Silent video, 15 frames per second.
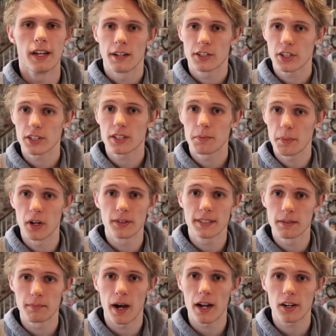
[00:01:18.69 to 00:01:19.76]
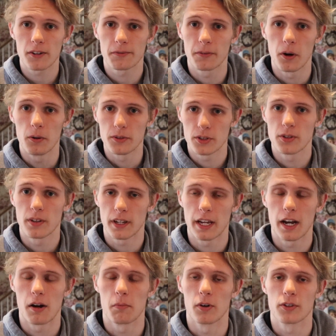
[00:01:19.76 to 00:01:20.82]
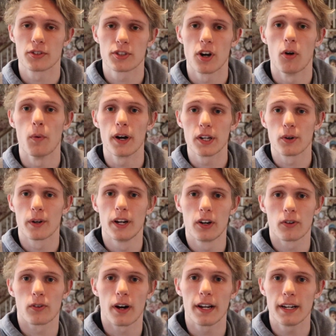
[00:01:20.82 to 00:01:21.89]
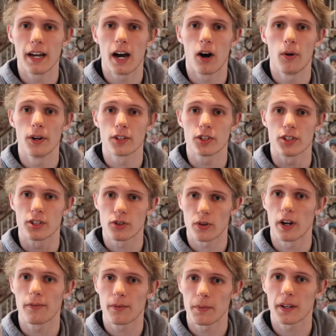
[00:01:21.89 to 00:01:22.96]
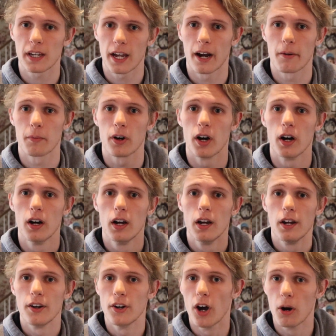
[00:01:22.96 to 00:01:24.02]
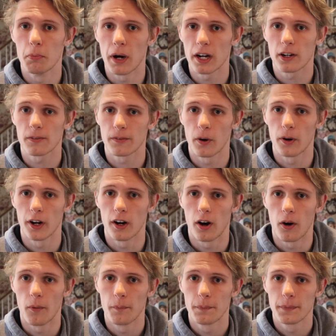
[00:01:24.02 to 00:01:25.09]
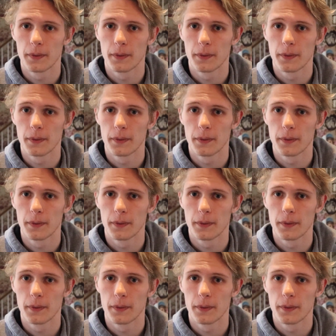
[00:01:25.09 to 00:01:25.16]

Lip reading: It's just the built-in microphone to the camera. So what you're hearing right now is just straight from the camera, no microphone at all.